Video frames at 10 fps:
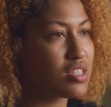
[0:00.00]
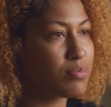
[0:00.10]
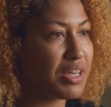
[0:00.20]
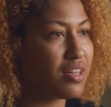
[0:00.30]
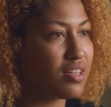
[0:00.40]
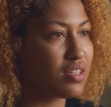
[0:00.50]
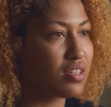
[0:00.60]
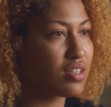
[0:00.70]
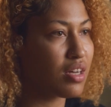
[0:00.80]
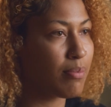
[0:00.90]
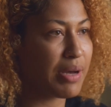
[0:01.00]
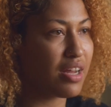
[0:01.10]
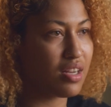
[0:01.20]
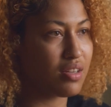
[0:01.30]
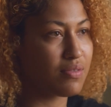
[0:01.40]
Being a
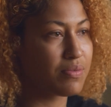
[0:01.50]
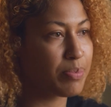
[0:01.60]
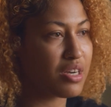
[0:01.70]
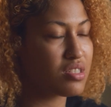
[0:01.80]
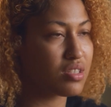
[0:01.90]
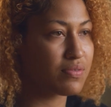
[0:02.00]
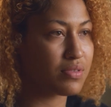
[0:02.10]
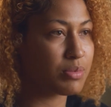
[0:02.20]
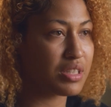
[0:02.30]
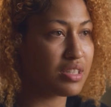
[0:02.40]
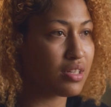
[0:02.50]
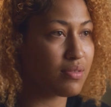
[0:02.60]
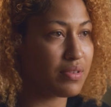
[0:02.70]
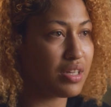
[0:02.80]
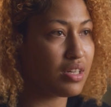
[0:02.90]
competitive person from the
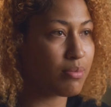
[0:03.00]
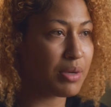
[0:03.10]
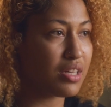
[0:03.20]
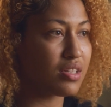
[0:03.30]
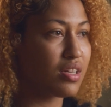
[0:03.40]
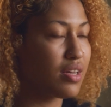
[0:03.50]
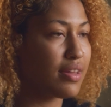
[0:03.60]
DMV, I mean,